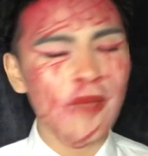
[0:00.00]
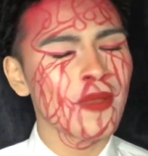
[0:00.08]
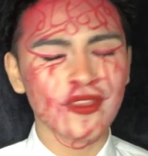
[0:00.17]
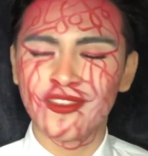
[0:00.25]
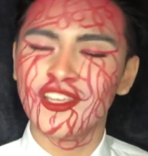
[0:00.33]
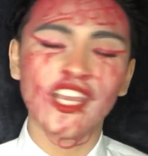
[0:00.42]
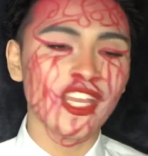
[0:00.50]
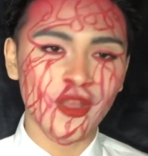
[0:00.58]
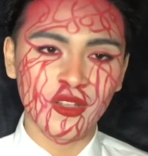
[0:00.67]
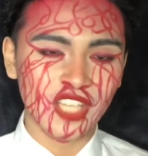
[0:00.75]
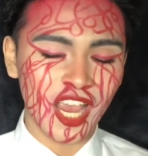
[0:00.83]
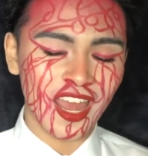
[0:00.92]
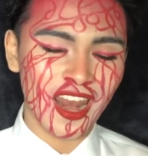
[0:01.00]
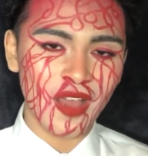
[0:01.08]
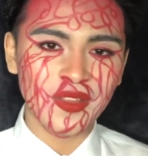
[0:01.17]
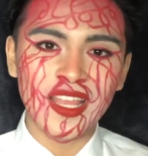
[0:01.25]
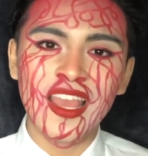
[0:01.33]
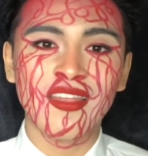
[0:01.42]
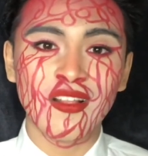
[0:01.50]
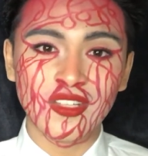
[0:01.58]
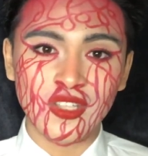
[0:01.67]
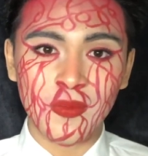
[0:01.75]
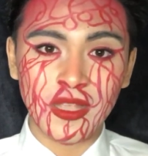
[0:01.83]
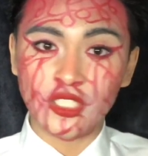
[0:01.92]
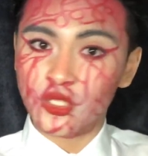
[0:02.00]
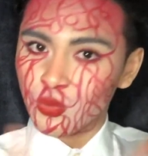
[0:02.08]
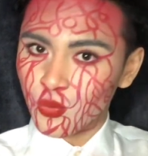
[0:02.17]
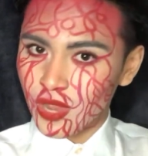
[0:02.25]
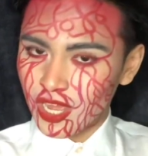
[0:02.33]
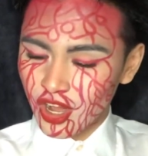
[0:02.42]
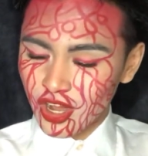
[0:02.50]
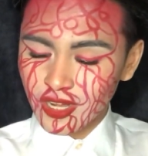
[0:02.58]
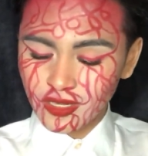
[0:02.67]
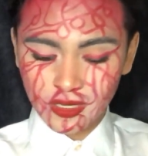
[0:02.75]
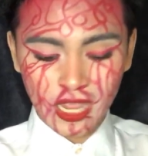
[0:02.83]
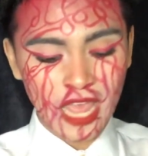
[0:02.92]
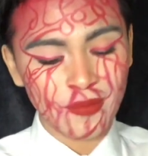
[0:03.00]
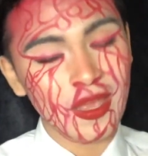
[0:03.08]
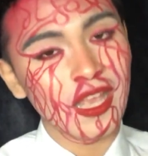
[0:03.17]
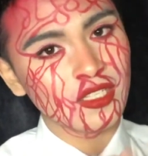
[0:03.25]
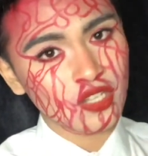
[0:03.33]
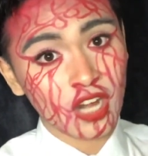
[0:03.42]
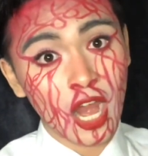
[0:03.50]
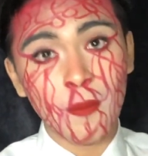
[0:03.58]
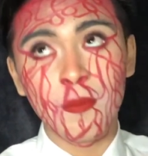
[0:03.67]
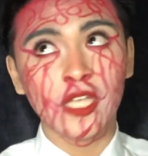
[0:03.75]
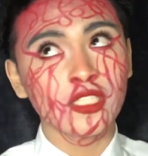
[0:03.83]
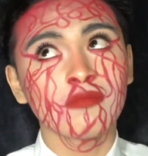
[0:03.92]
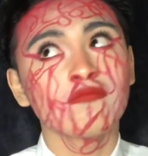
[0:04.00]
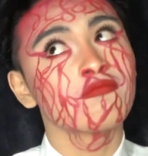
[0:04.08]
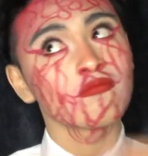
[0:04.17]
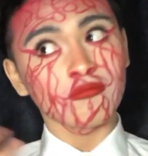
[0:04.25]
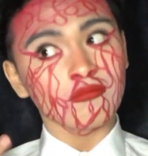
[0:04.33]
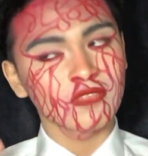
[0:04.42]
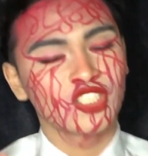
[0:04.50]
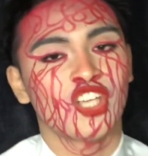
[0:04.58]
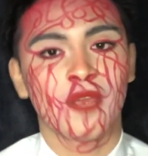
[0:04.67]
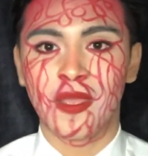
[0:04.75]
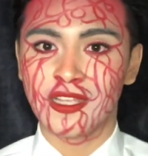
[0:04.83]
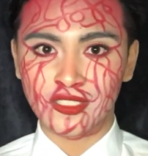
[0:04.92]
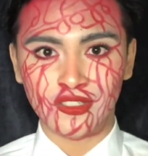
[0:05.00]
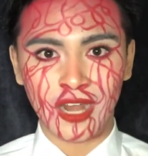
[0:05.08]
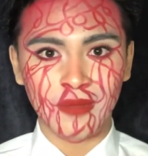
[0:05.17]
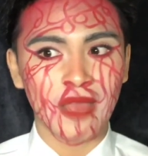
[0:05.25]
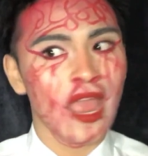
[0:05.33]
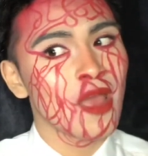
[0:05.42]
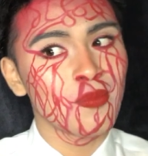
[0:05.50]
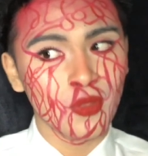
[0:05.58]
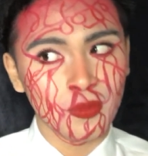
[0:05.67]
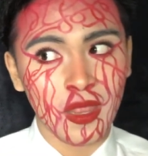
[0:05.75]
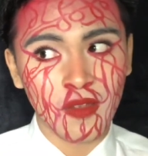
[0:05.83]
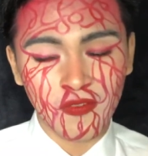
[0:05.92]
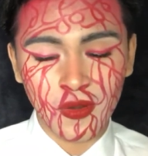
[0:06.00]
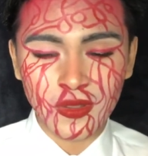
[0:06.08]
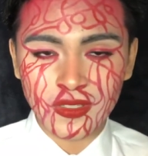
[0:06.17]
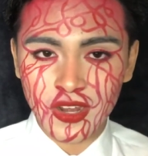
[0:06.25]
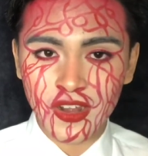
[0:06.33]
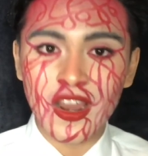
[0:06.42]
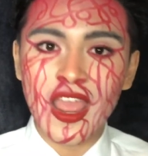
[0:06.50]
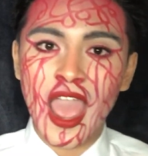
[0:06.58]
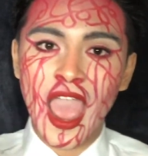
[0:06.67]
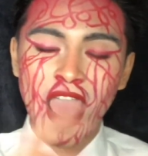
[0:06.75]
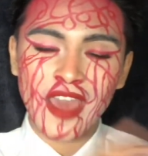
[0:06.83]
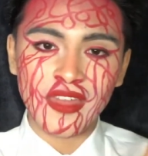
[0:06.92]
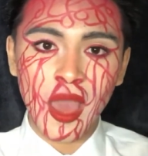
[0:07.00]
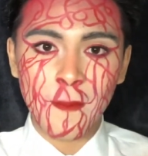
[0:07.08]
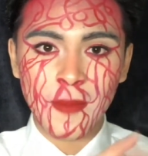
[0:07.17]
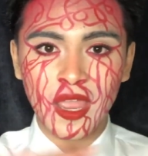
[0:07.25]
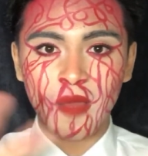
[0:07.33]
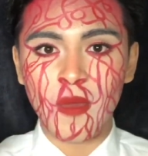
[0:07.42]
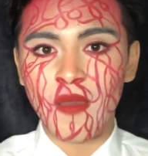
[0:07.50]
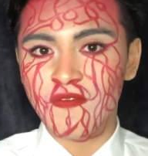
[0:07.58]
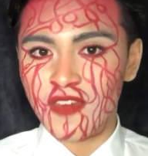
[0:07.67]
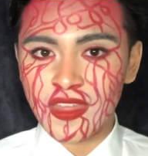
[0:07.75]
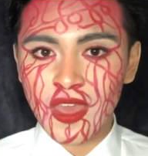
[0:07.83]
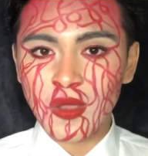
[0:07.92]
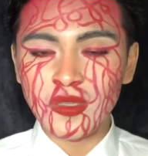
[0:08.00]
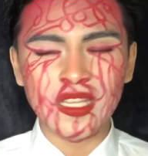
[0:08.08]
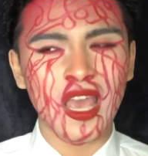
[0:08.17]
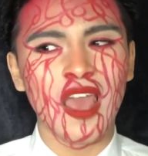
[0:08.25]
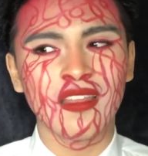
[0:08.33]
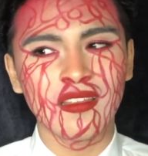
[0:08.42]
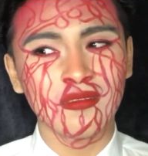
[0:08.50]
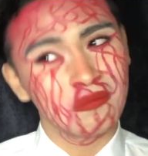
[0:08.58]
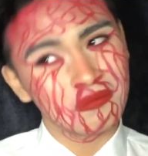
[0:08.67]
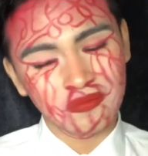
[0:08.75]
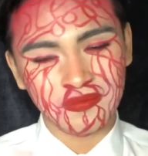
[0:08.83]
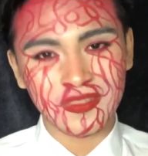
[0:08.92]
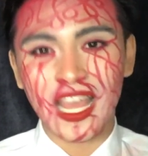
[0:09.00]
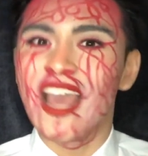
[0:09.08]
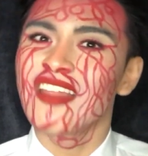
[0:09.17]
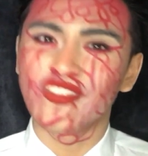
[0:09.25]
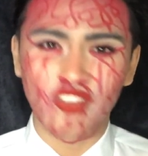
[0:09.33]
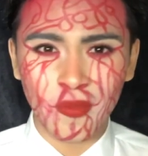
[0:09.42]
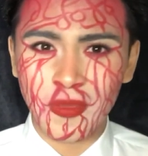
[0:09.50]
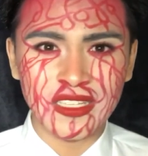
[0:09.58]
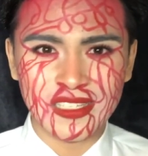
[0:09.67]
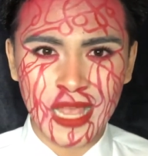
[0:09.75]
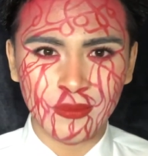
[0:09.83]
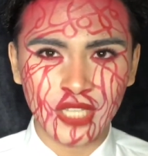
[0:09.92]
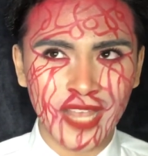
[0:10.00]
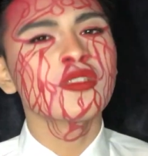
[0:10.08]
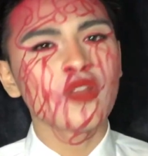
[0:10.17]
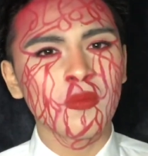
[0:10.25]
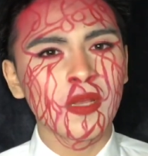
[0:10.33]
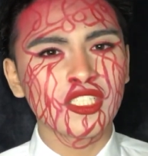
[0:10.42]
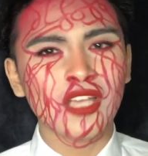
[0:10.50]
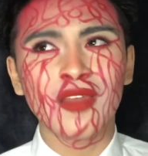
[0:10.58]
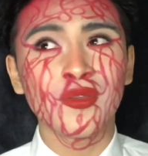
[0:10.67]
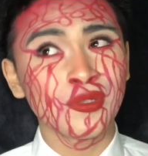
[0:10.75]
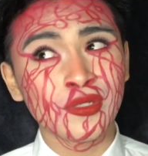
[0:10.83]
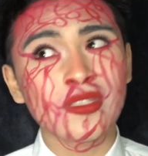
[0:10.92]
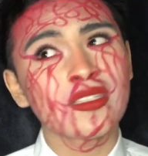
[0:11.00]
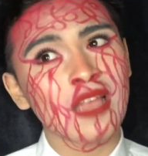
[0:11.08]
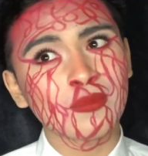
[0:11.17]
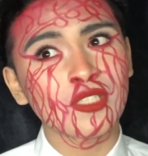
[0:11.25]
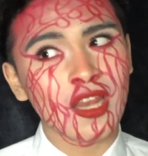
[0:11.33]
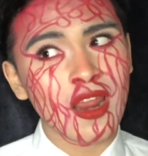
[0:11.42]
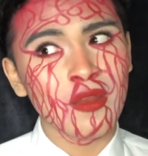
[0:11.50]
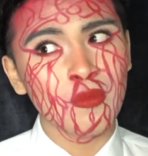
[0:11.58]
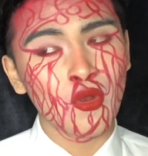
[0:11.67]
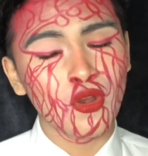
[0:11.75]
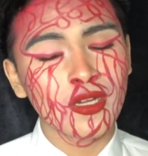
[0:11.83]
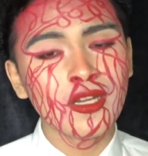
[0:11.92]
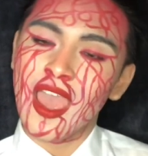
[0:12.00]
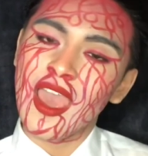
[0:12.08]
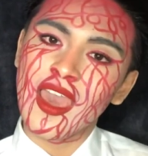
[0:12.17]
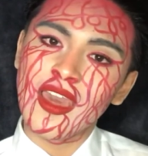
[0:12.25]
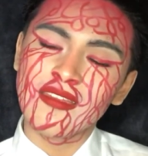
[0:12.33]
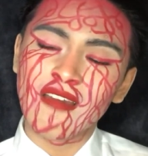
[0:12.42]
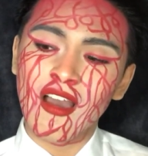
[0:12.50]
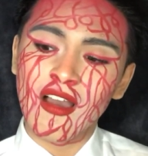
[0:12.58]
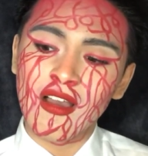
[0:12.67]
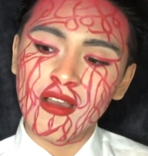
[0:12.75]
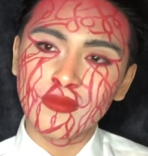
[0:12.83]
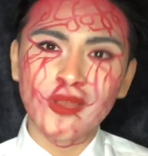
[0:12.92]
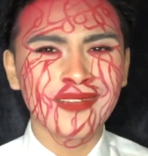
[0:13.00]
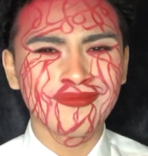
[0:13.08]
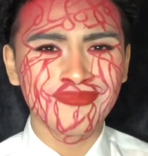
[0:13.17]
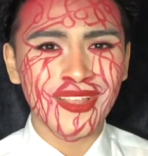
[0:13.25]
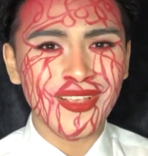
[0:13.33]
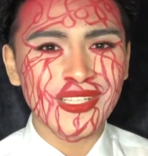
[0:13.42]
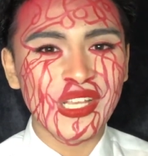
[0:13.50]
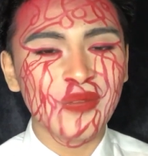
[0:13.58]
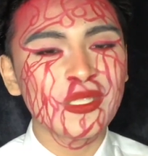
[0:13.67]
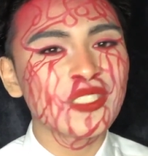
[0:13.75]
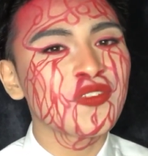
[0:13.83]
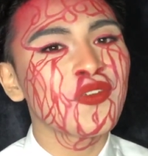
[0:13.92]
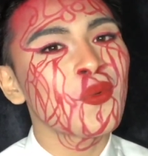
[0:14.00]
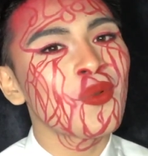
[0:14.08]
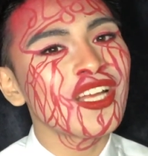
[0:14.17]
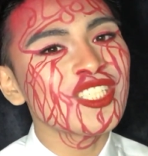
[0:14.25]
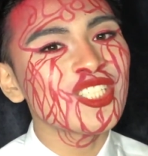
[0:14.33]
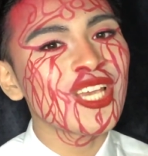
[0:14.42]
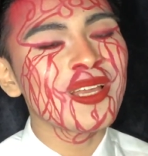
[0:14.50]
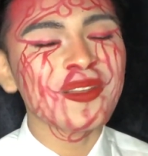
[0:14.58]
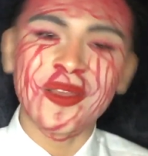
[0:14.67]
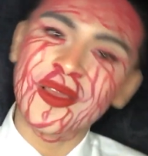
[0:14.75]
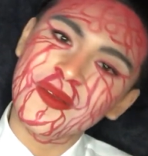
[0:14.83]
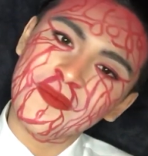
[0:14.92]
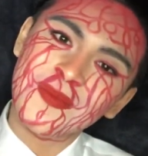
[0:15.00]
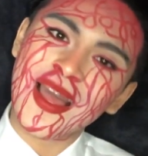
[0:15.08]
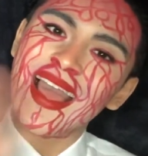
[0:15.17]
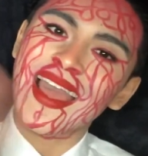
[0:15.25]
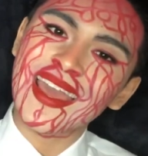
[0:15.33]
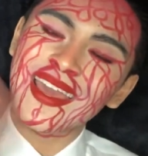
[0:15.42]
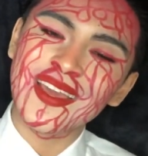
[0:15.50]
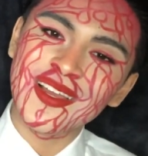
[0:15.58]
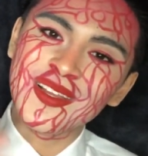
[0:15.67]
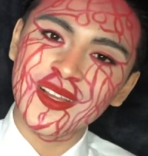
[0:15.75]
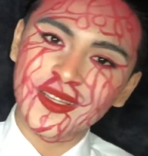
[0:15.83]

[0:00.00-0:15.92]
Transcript: But you can go check it out. And also my Twitter and my Instagram, bitch. Check my Instagram. I upload makeup photos there and makeup videos, and not my Snapchat. No, bitch, I don't use Snapchat anymore. And thank you so much for watching. Bye.